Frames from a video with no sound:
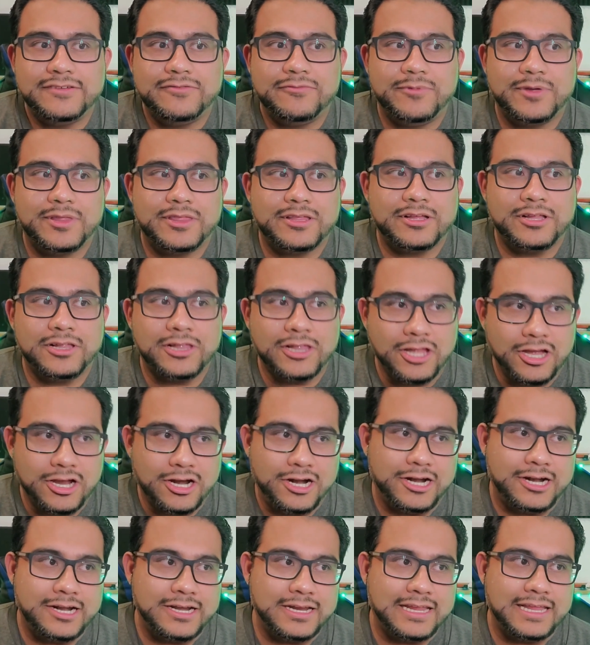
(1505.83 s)
with
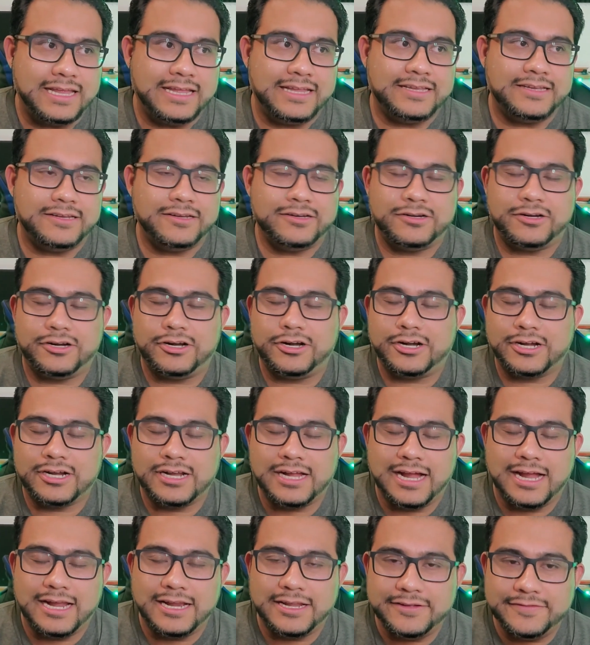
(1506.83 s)
Clarke and her
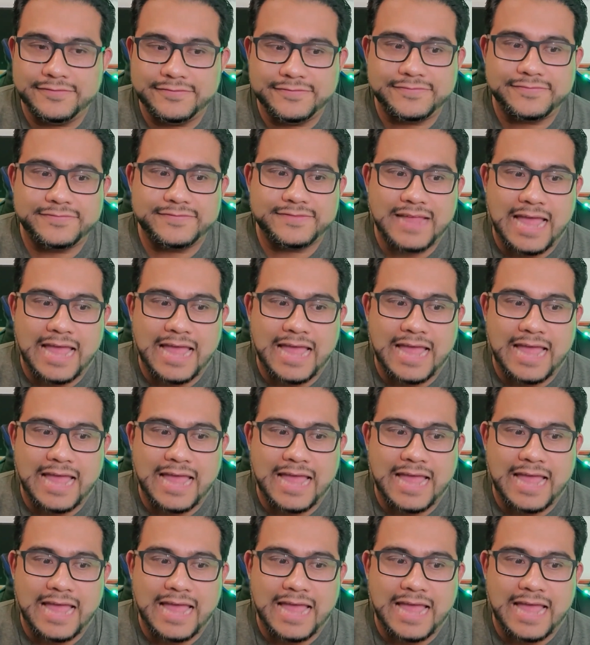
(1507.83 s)
kind of